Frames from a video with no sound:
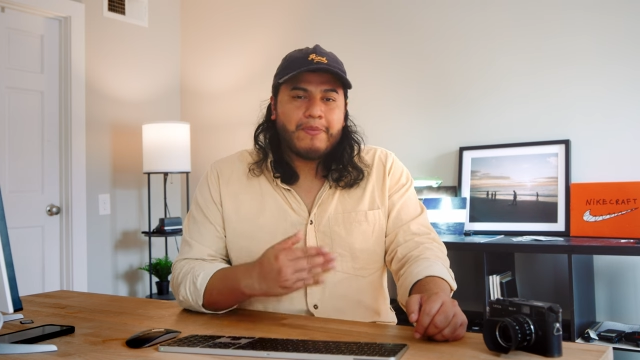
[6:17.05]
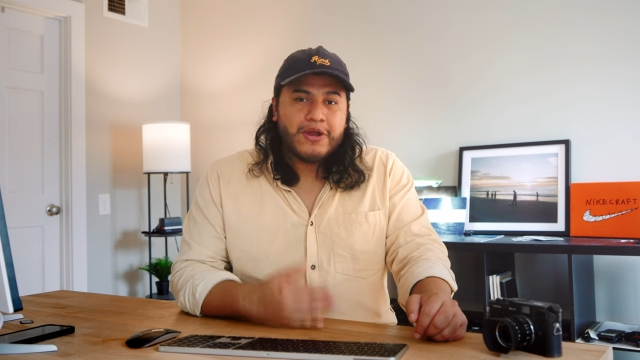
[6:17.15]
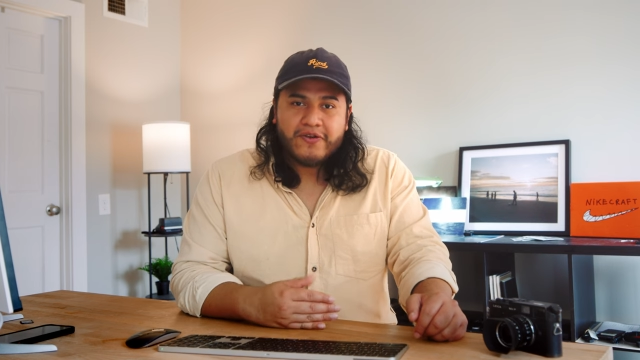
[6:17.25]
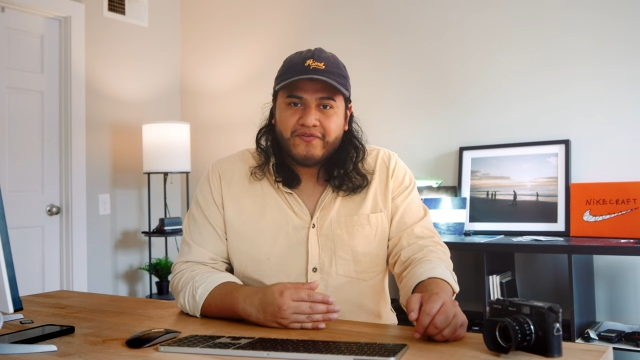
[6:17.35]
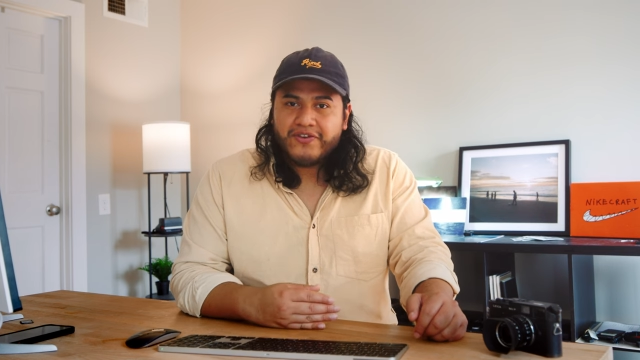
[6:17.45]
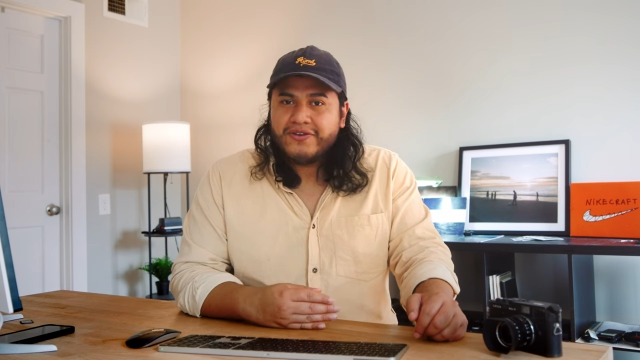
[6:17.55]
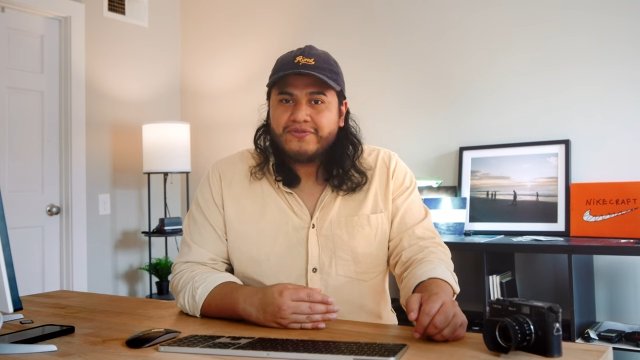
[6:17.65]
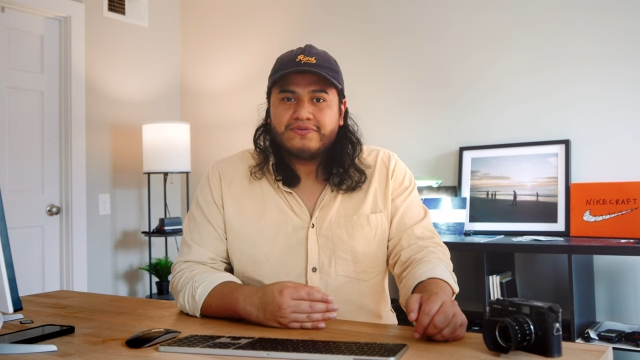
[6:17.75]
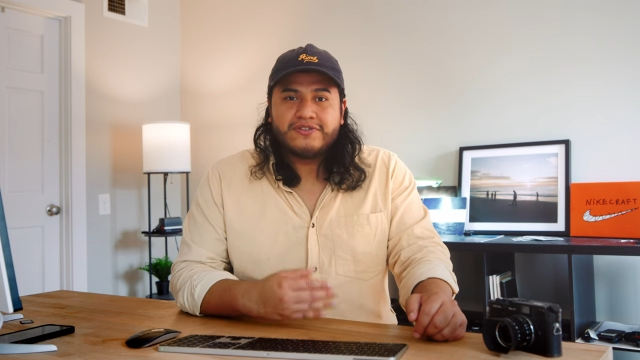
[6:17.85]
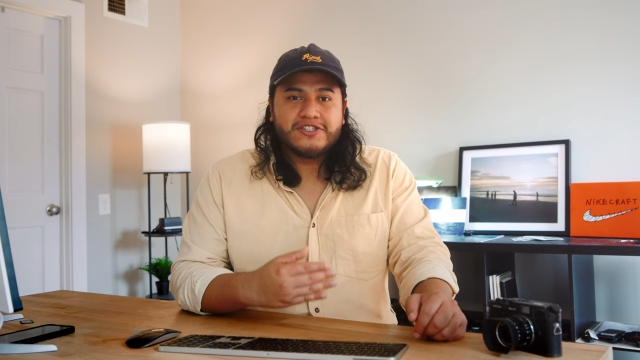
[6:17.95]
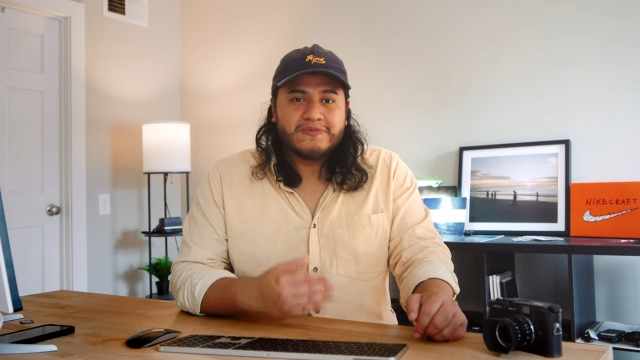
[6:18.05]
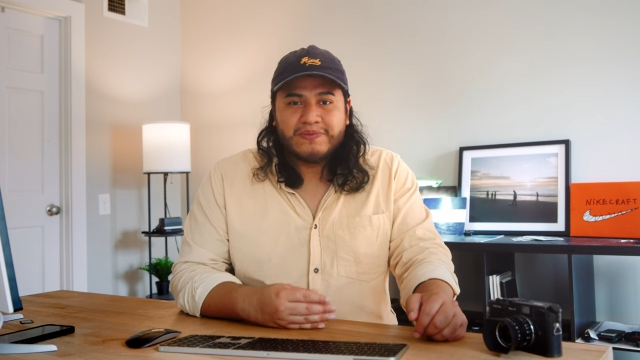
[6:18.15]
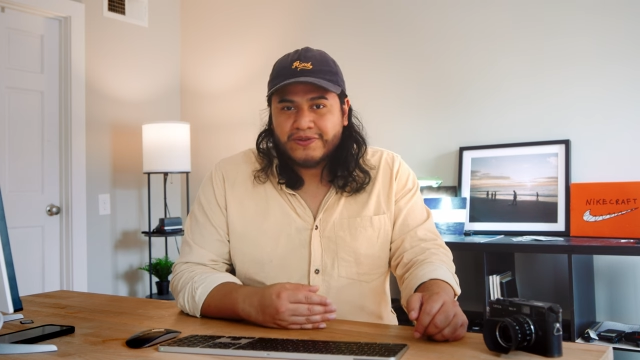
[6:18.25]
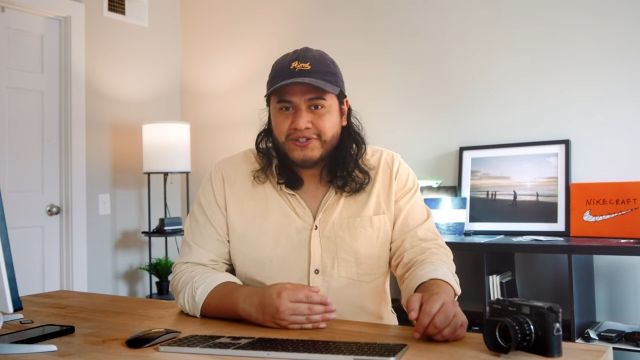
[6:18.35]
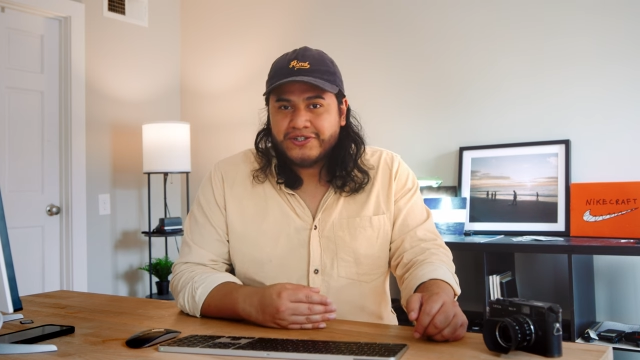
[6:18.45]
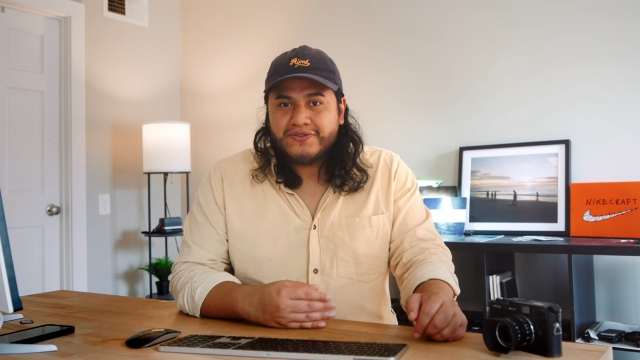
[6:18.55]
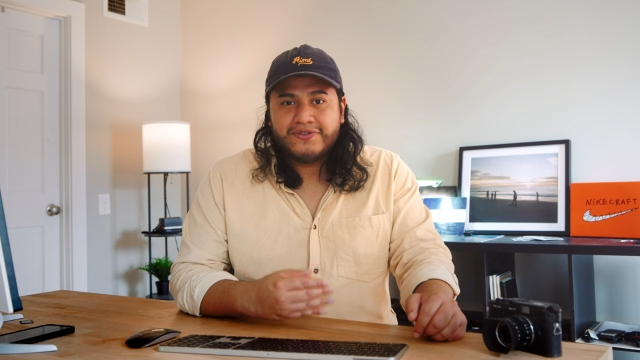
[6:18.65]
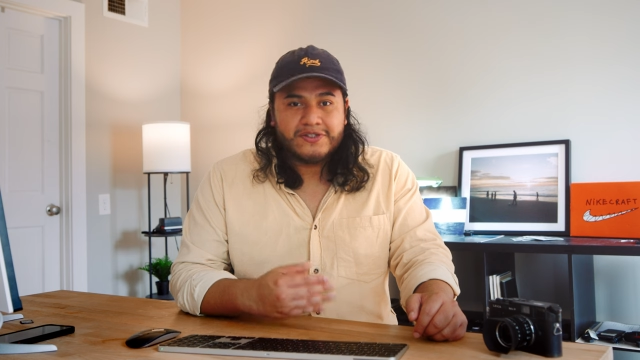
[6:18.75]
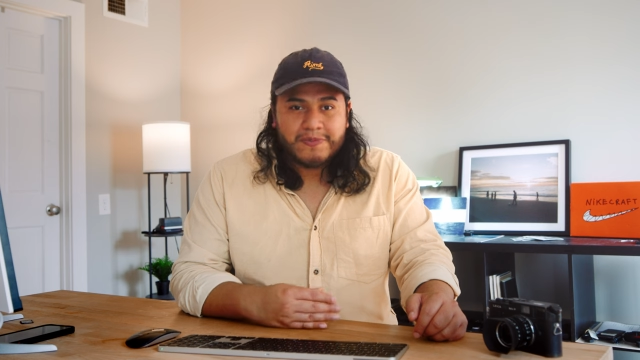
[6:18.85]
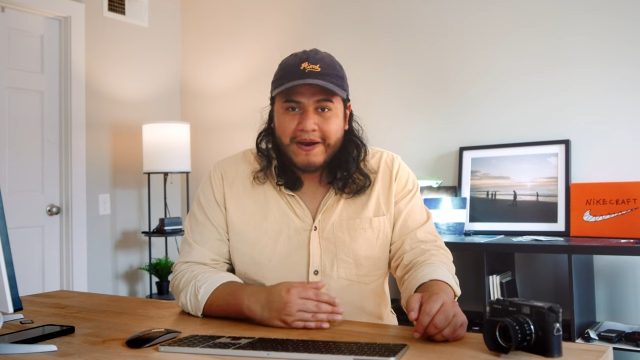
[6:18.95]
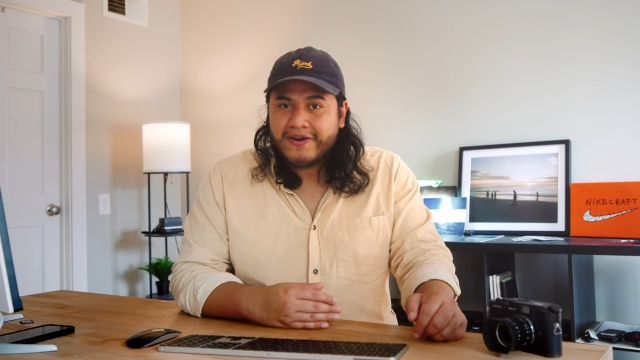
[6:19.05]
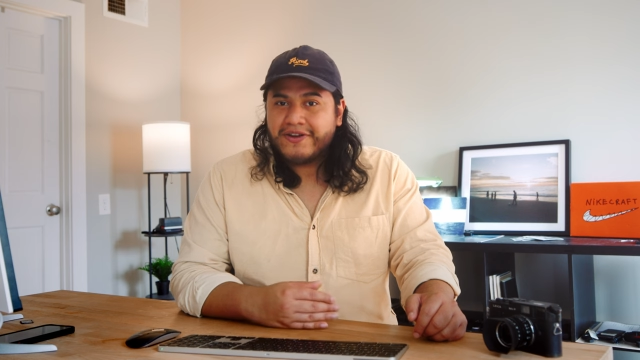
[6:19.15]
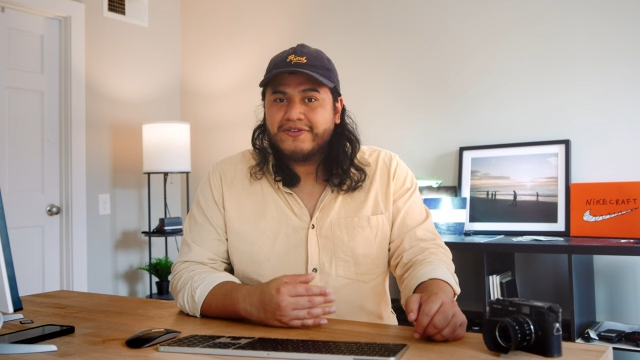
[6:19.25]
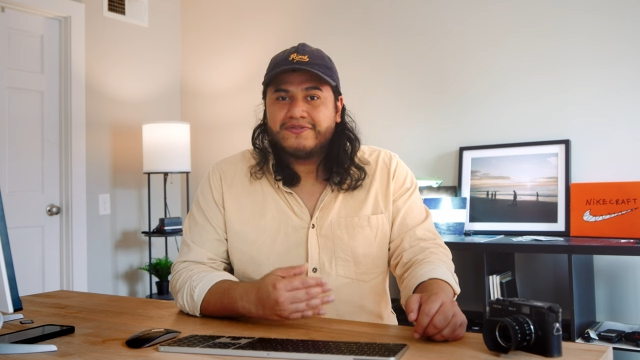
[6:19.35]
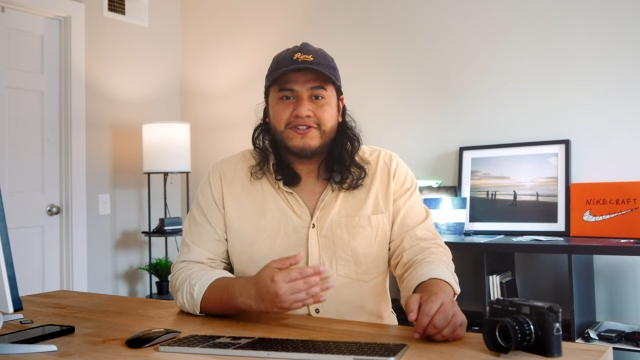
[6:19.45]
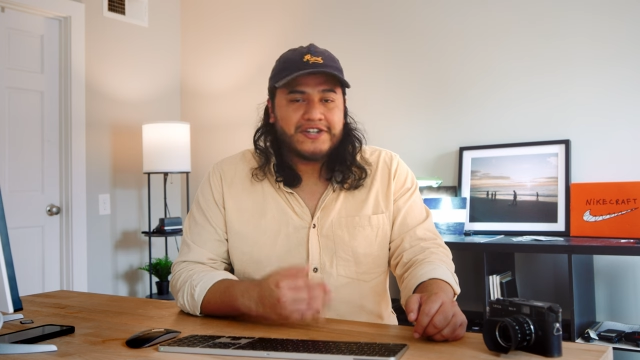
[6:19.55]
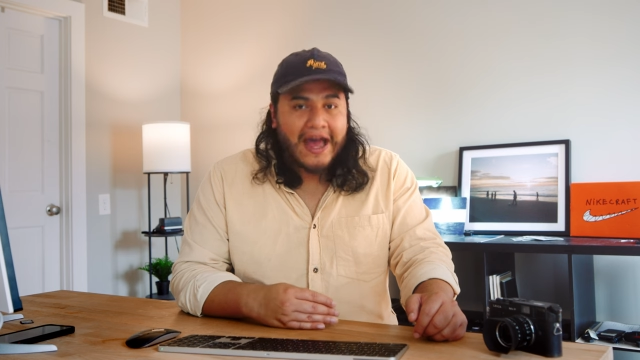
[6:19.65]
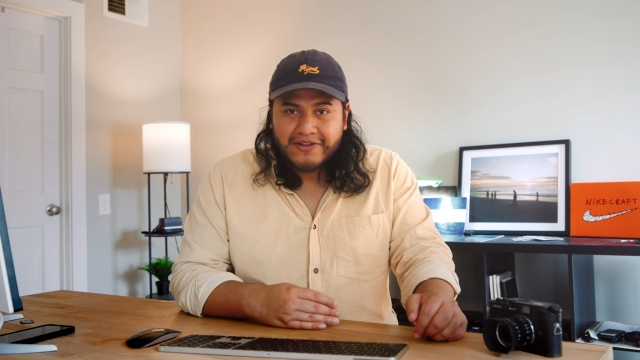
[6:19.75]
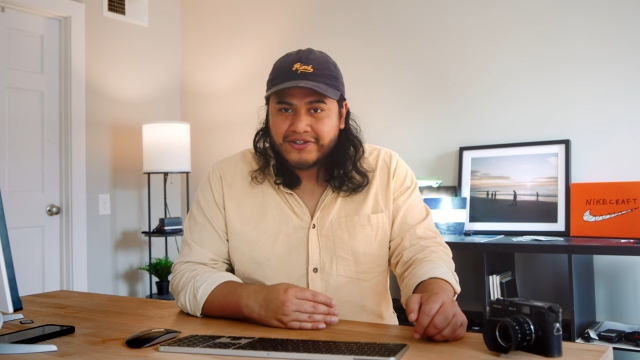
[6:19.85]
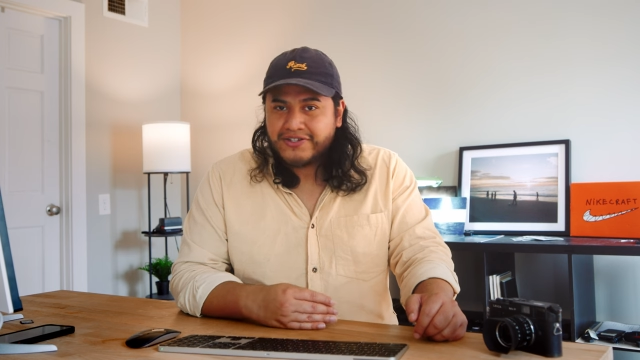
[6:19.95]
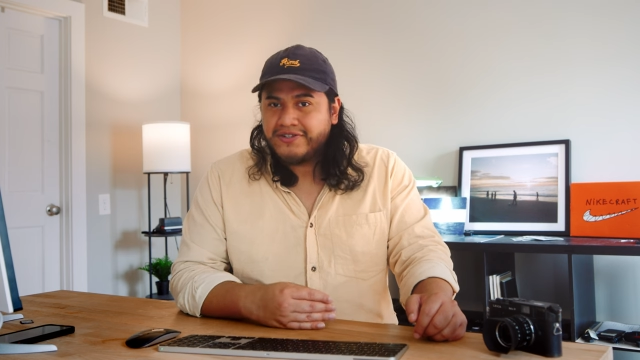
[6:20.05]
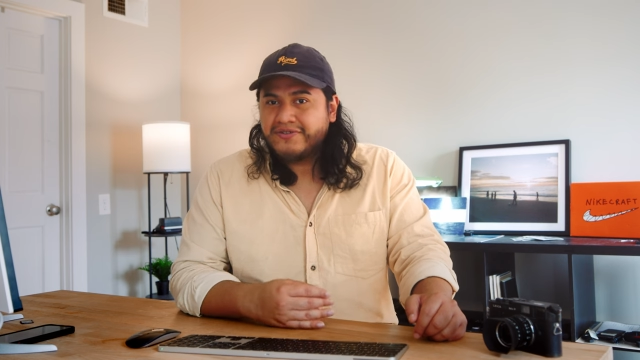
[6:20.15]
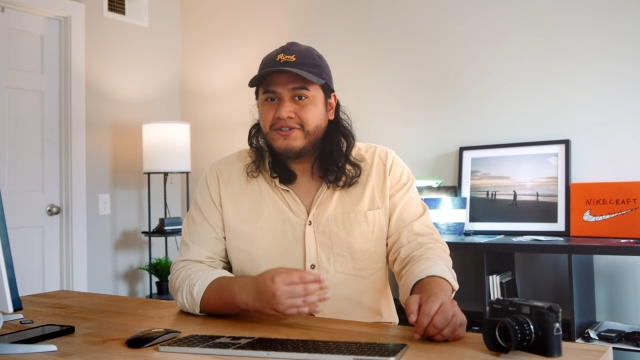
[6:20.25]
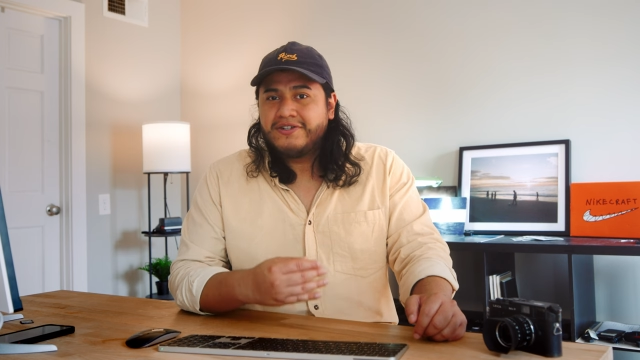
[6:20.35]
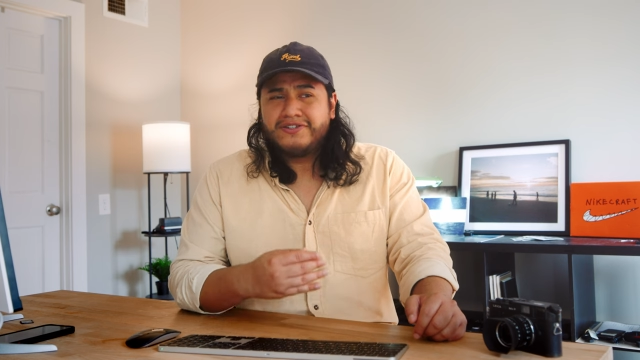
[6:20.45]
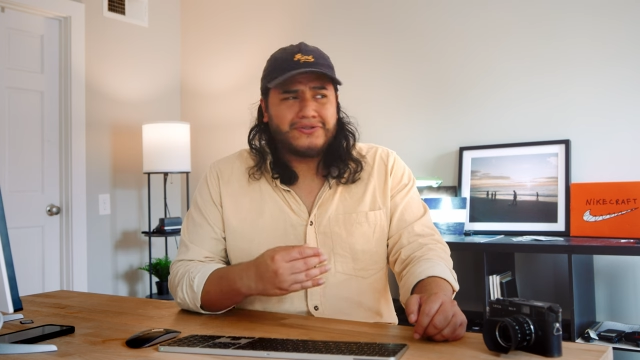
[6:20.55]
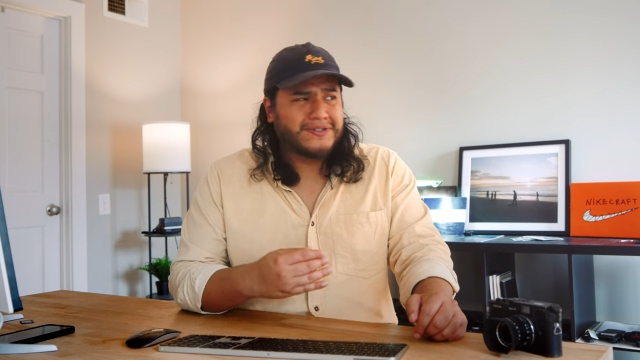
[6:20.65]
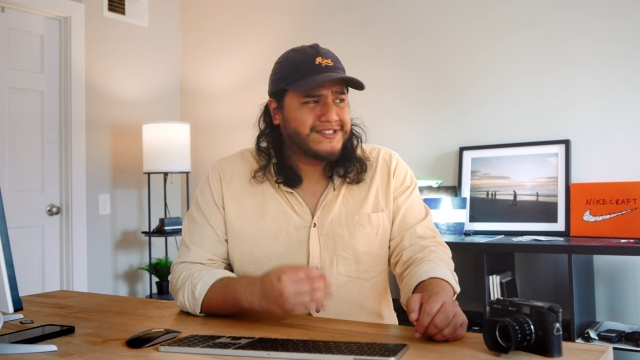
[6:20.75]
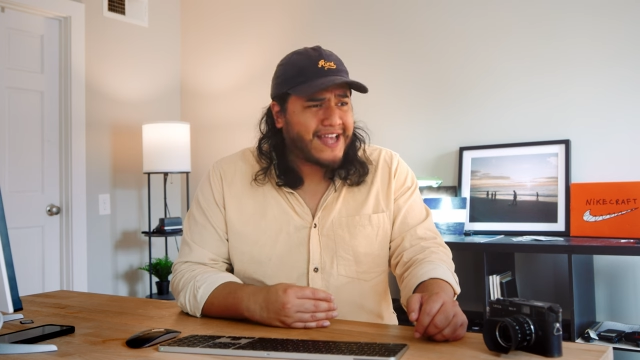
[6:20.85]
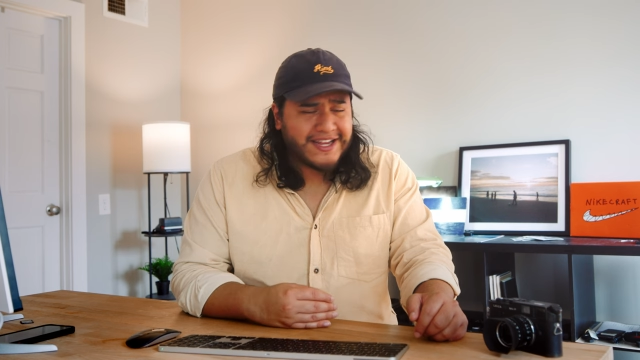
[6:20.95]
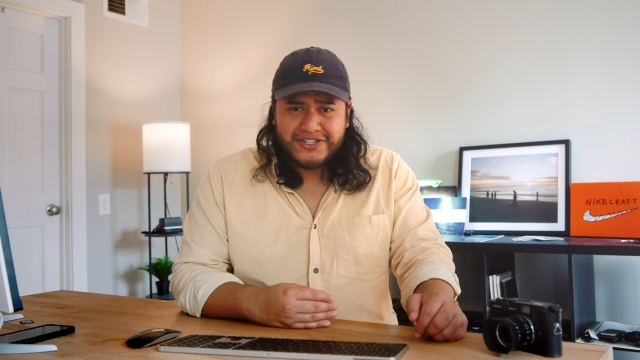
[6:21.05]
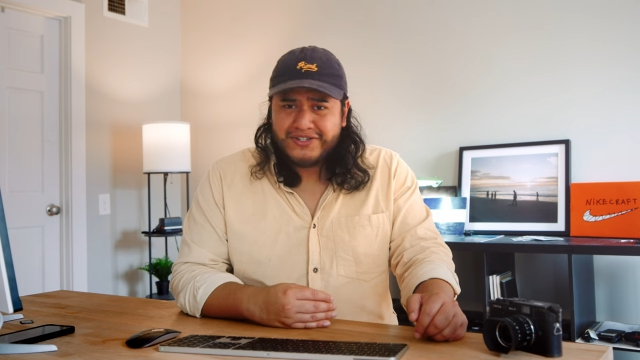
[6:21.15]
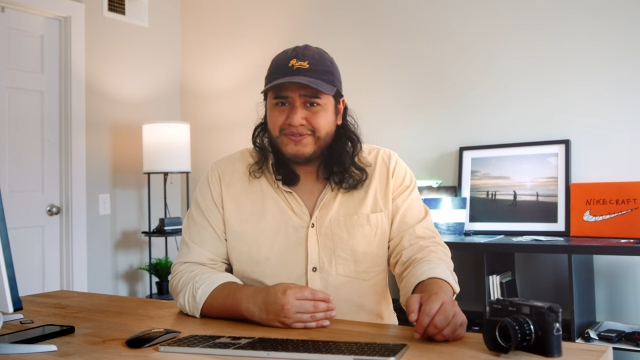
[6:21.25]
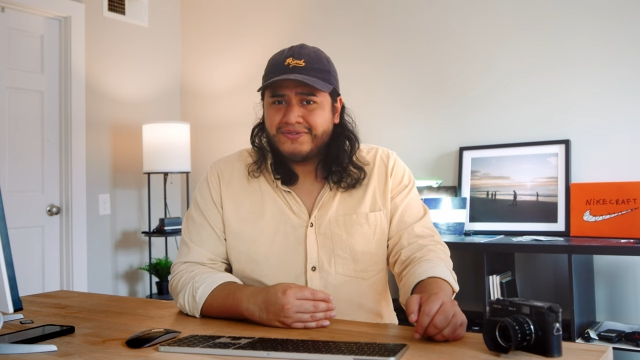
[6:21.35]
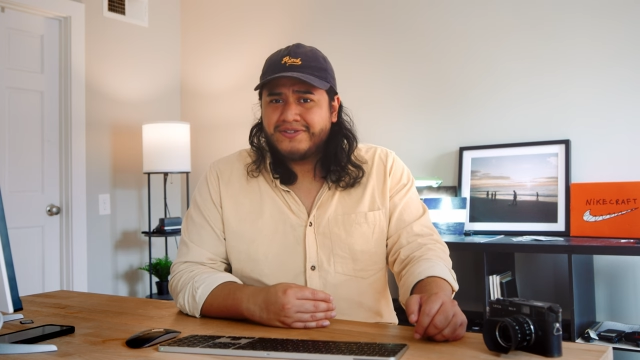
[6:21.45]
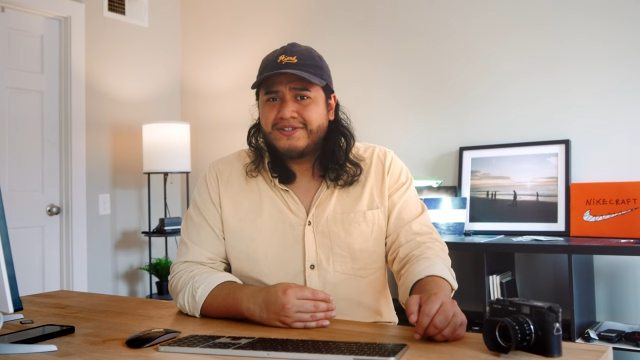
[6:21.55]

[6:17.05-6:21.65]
I'm here for you to support you, to inspire you, to challenge you, to excite you,